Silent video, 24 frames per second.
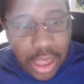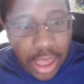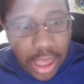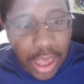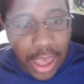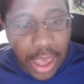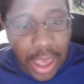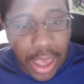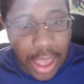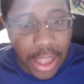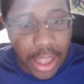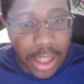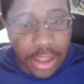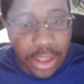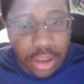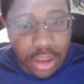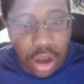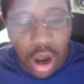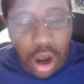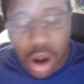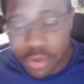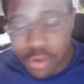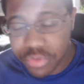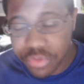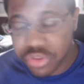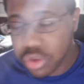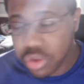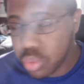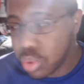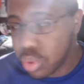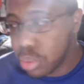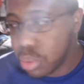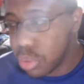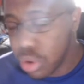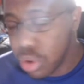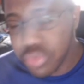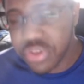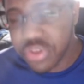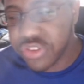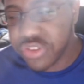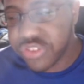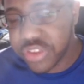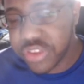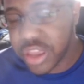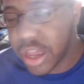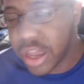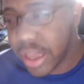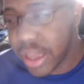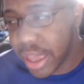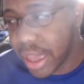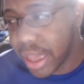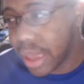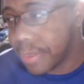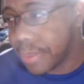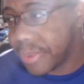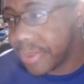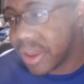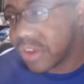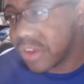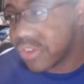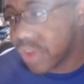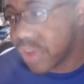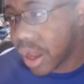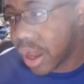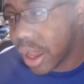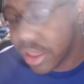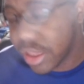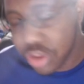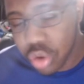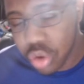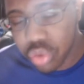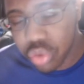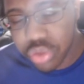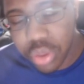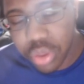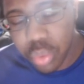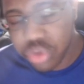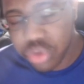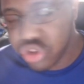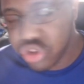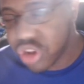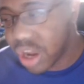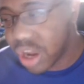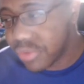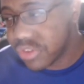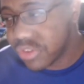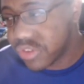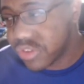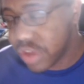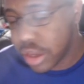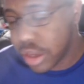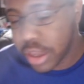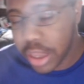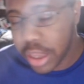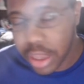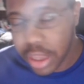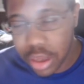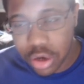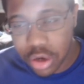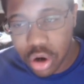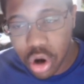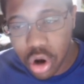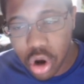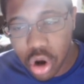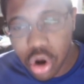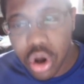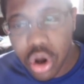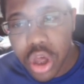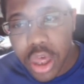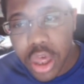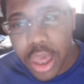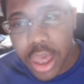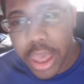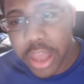and obviously remove the CIA, because I don't think we should have the CIA at all,